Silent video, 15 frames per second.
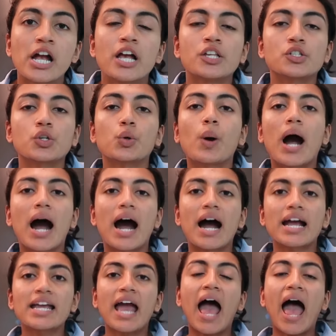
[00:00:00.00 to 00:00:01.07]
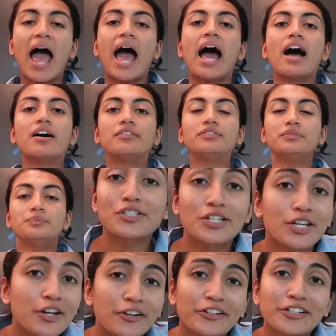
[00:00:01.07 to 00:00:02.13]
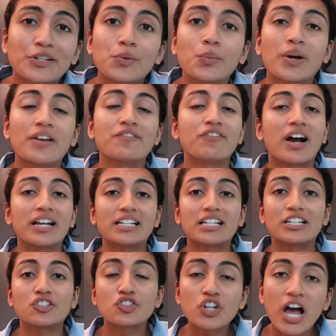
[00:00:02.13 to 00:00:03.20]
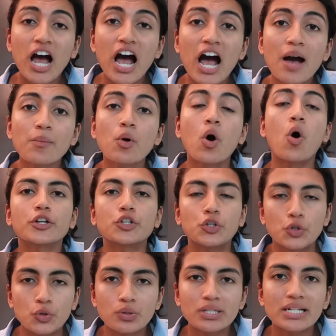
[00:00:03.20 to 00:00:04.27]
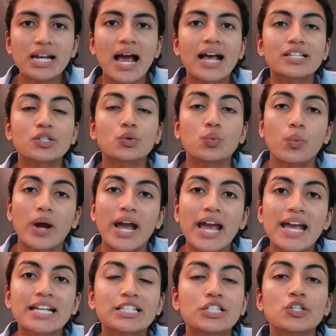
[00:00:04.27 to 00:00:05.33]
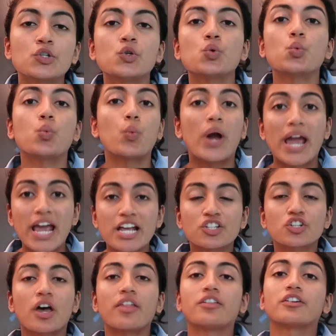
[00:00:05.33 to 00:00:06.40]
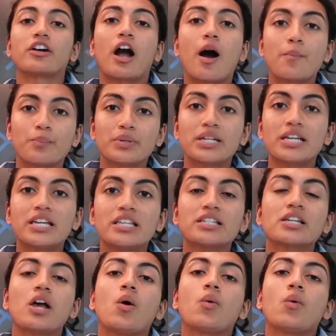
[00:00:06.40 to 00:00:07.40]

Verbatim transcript: So I have security when finding a job or use it as a way to wage other companies